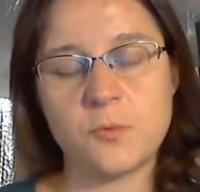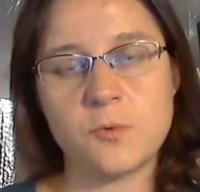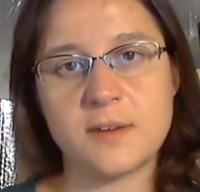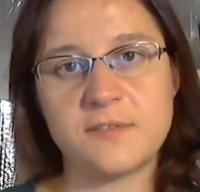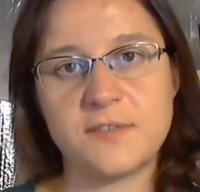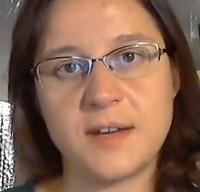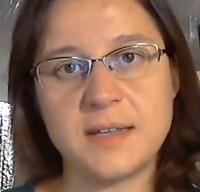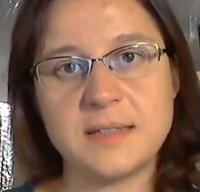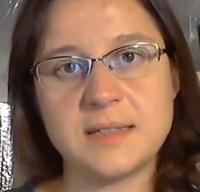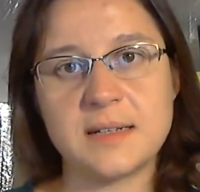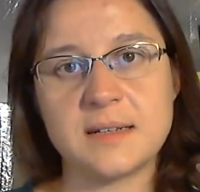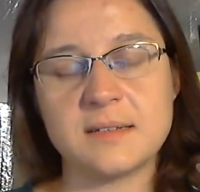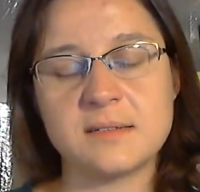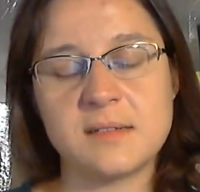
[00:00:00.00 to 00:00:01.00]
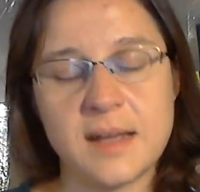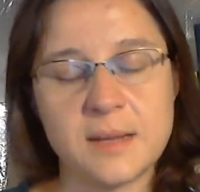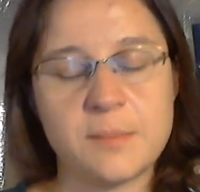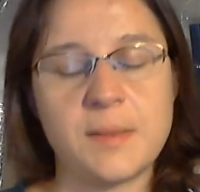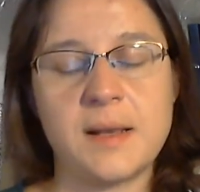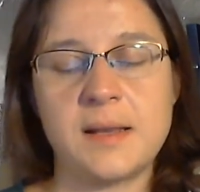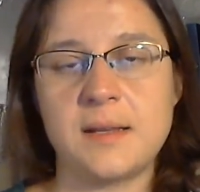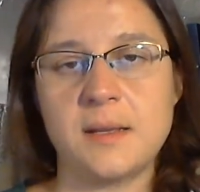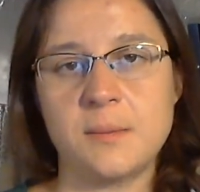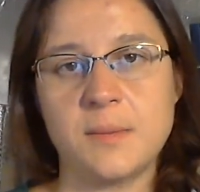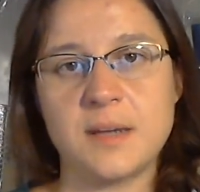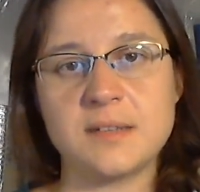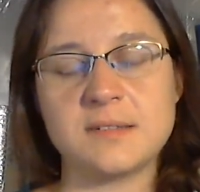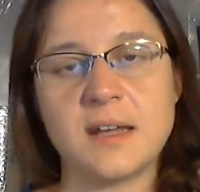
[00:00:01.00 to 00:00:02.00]
are fighting this, like Melanie and
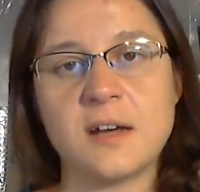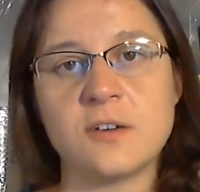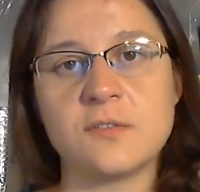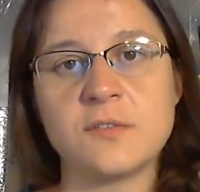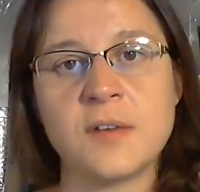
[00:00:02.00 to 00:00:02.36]
myself.